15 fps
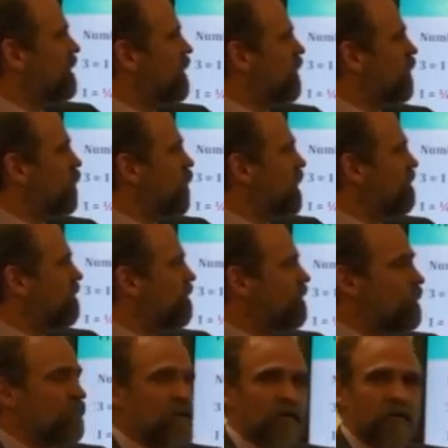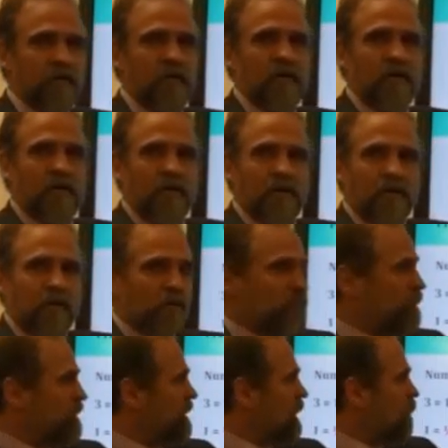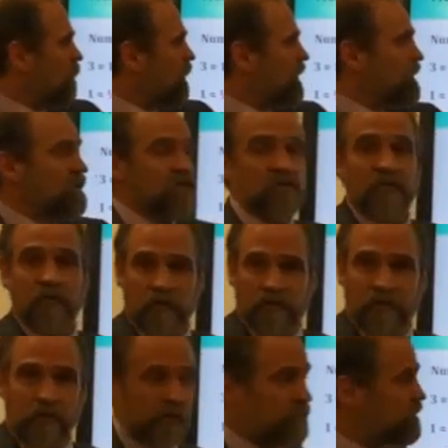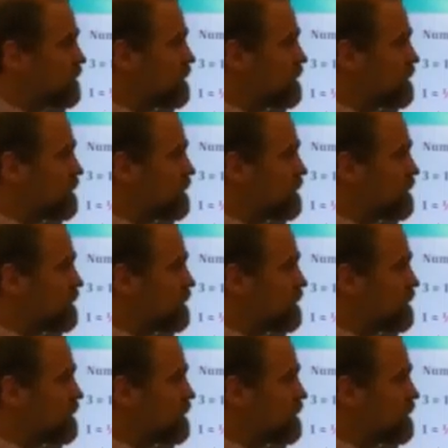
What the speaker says: or 1/4, but that 1 is 4/4.